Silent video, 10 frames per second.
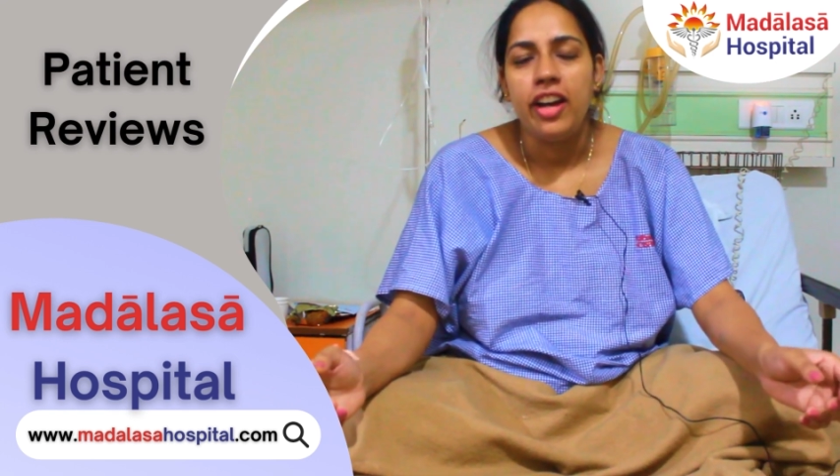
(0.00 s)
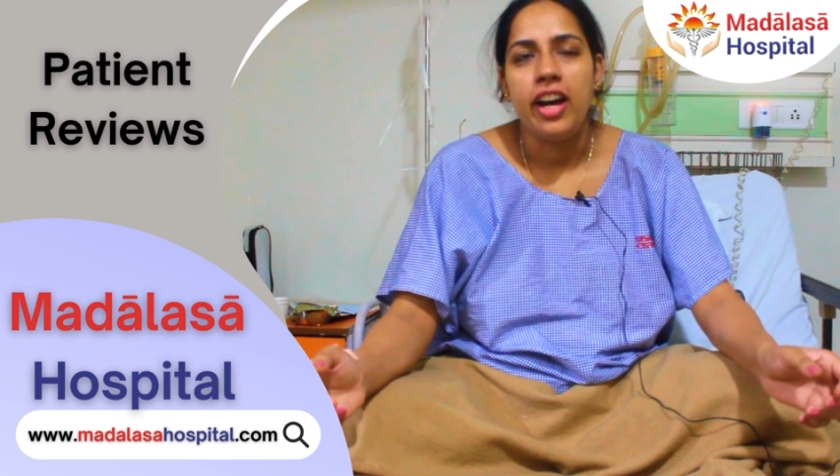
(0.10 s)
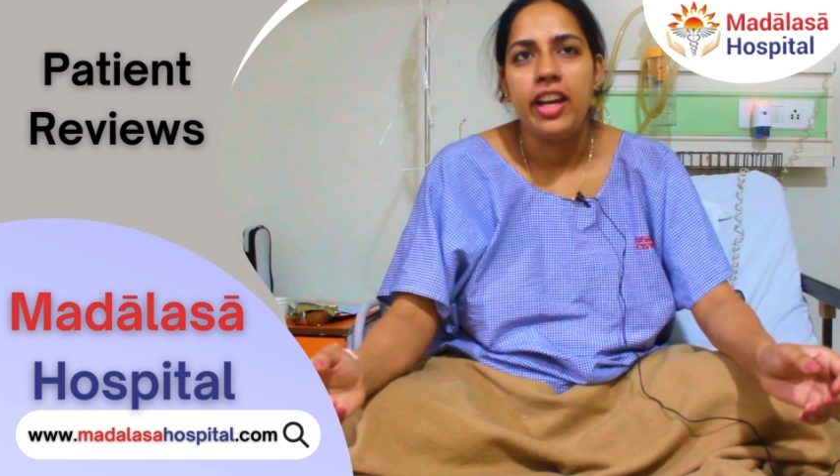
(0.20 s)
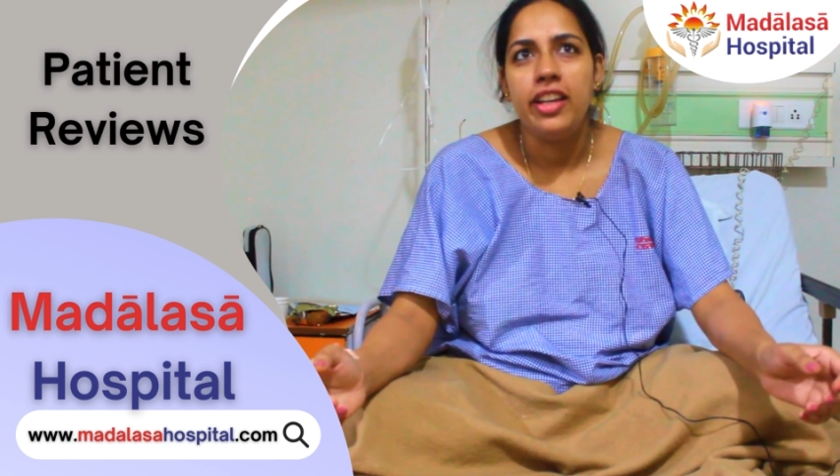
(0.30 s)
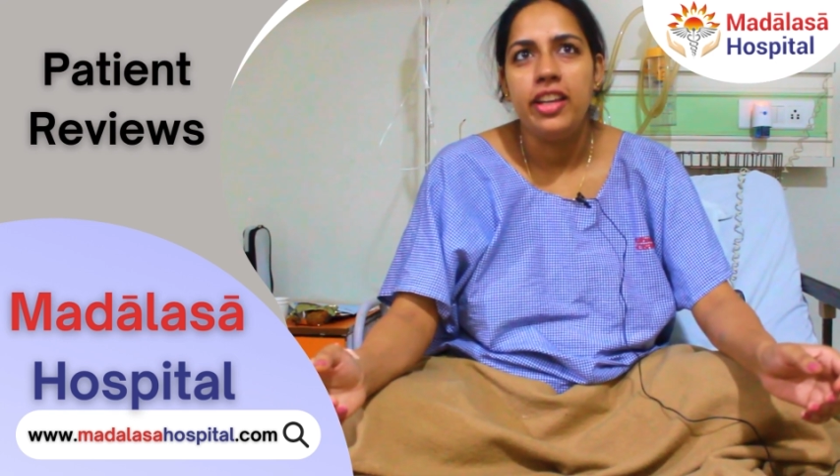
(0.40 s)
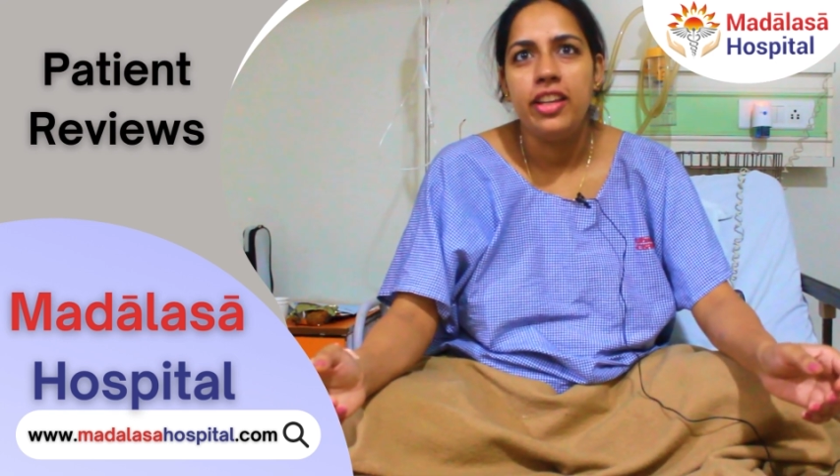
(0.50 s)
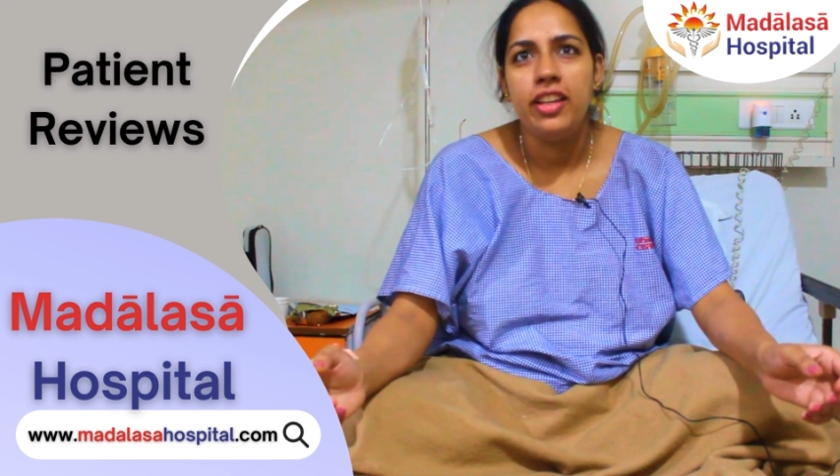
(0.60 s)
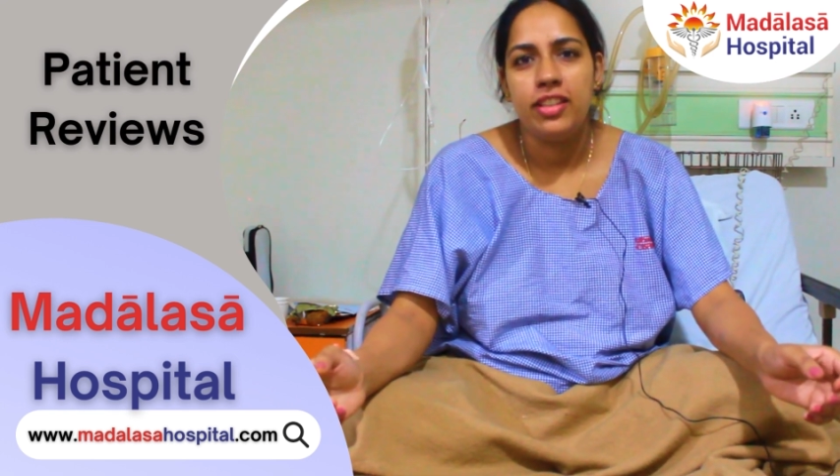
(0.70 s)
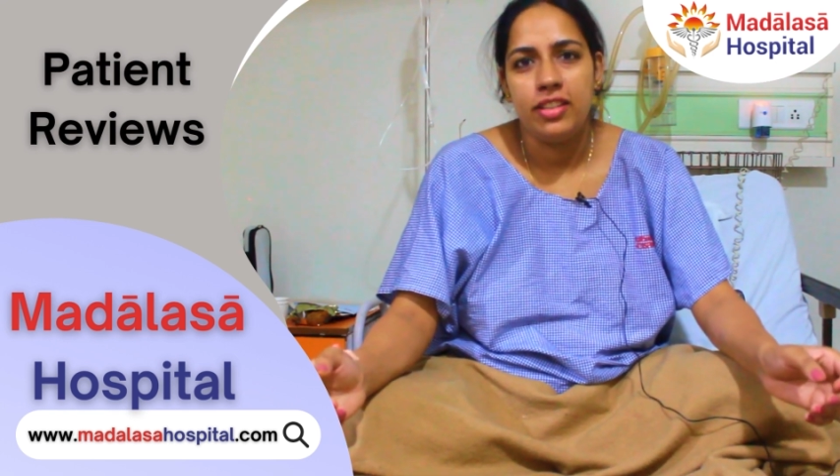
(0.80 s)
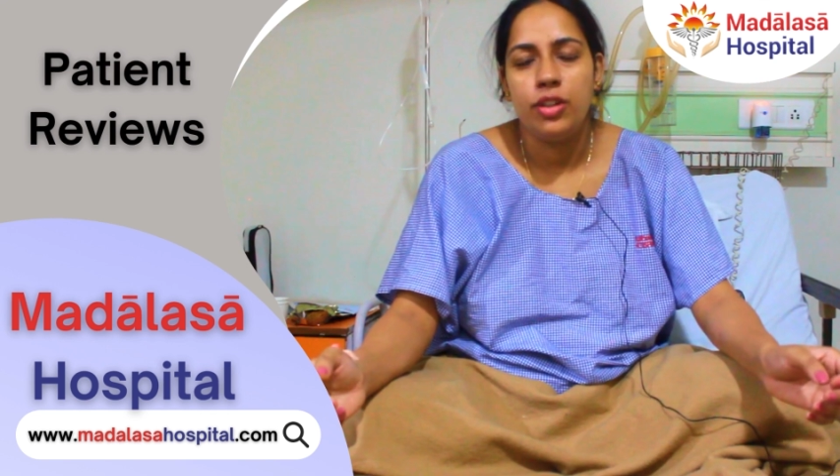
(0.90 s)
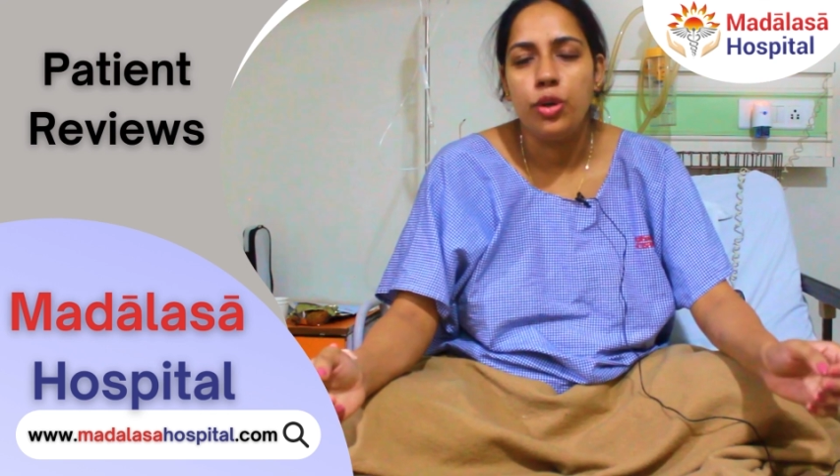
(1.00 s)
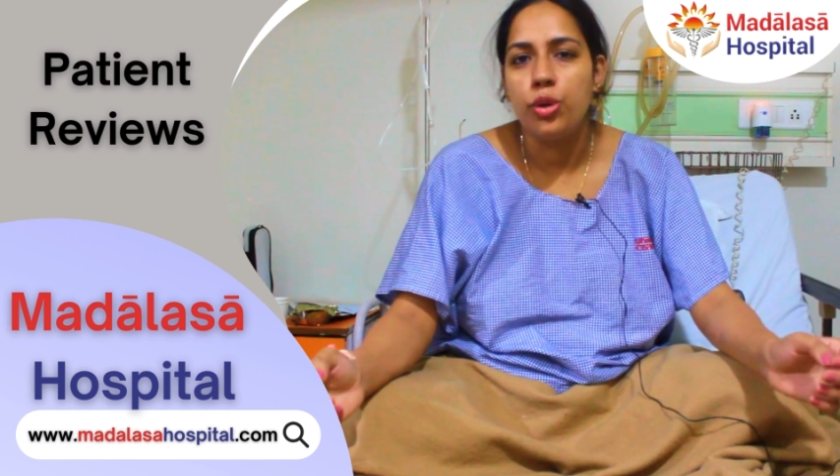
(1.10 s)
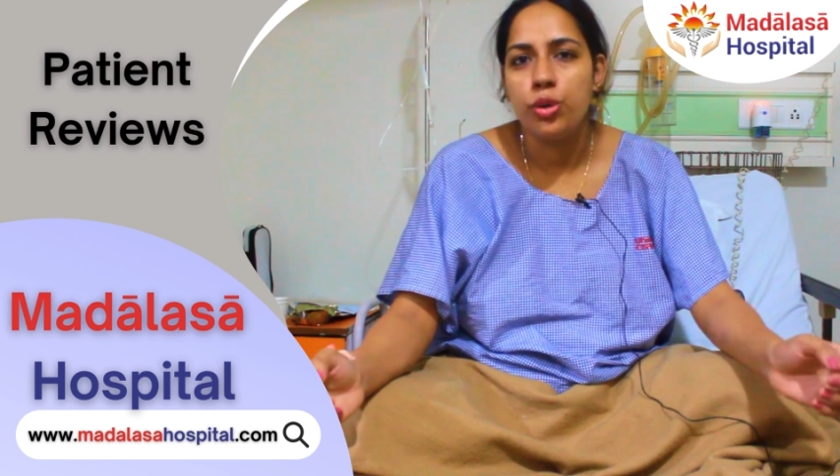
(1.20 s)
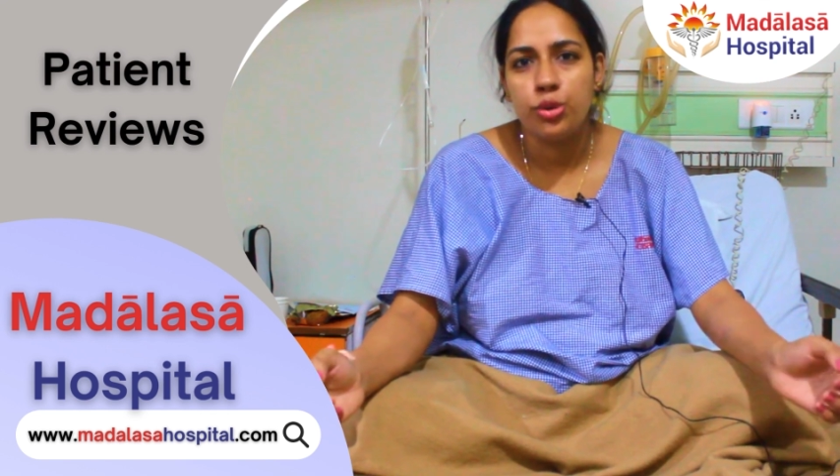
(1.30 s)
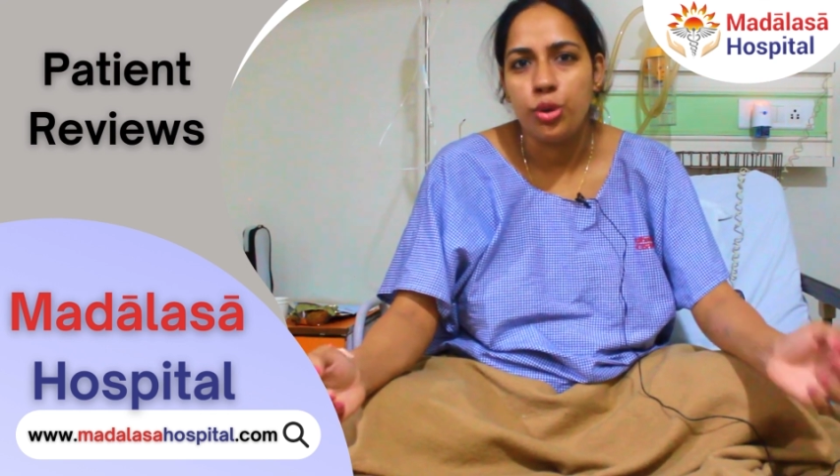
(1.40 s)
I
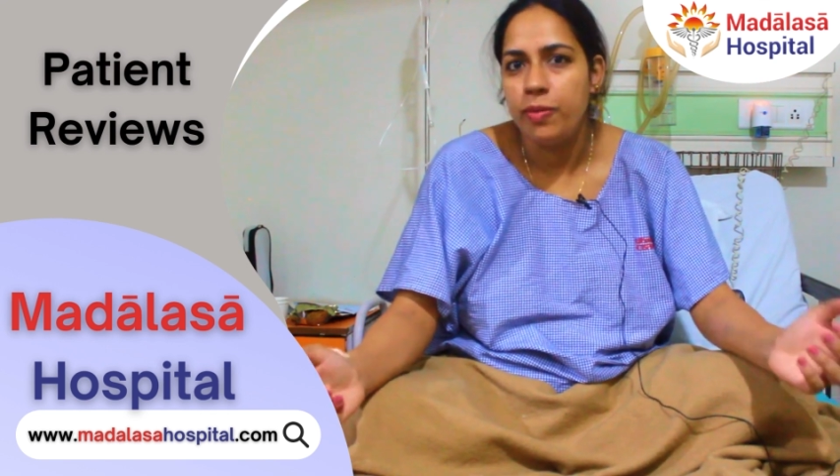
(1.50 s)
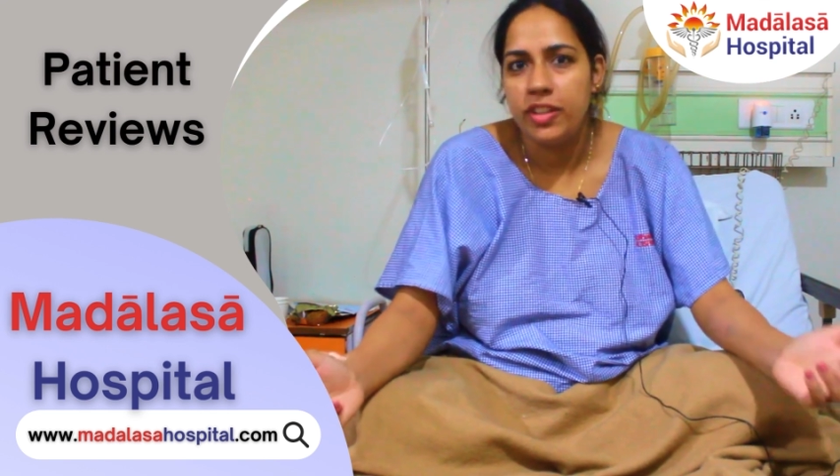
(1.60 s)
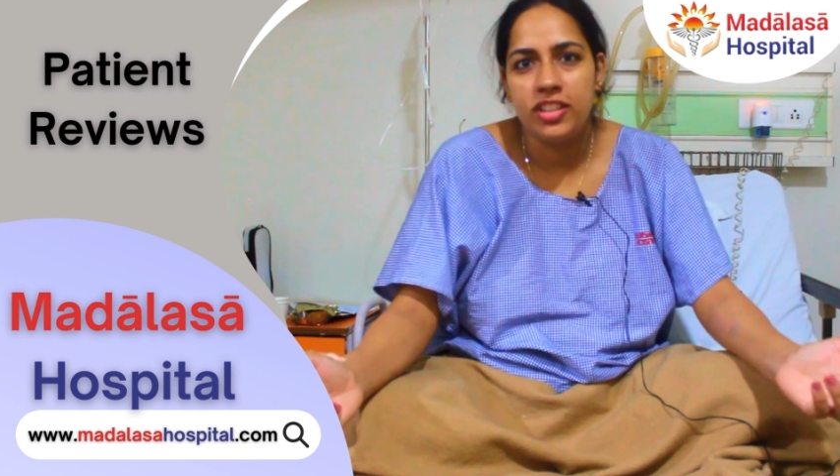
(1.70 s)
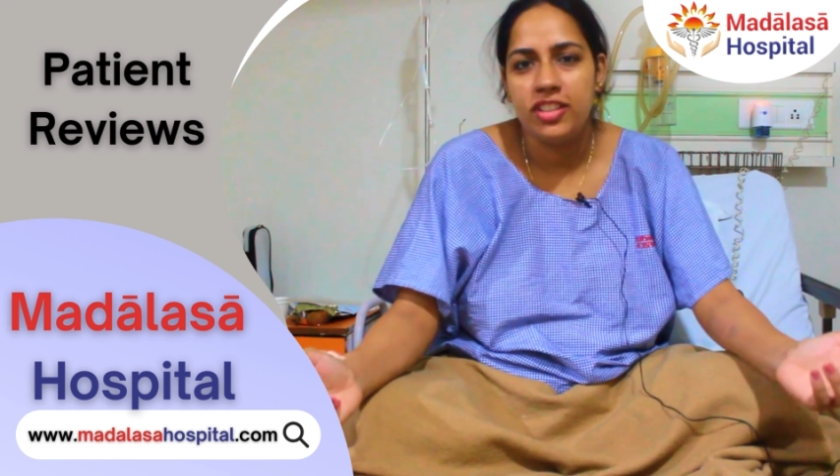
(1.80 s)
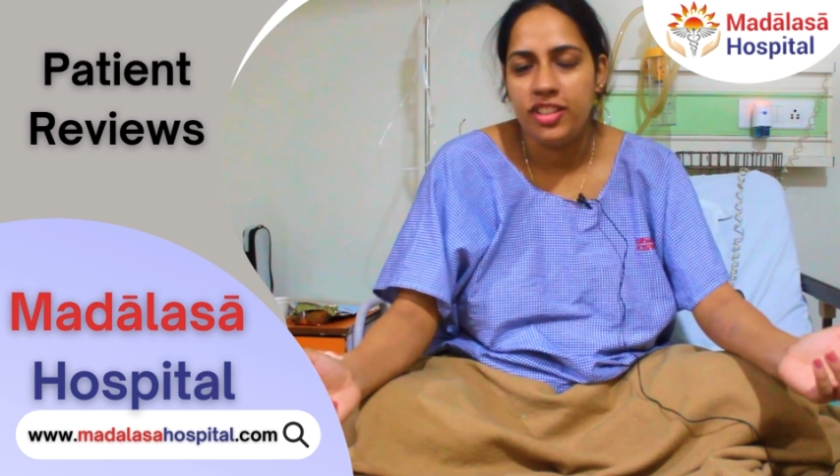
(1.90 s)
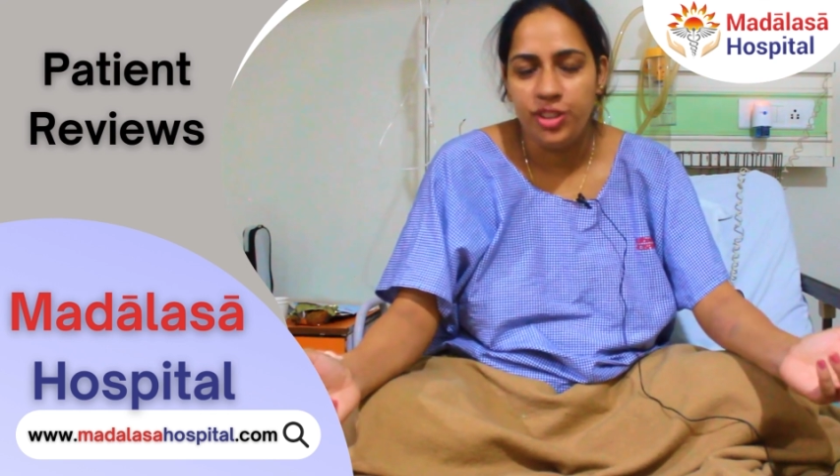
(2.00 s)
got so much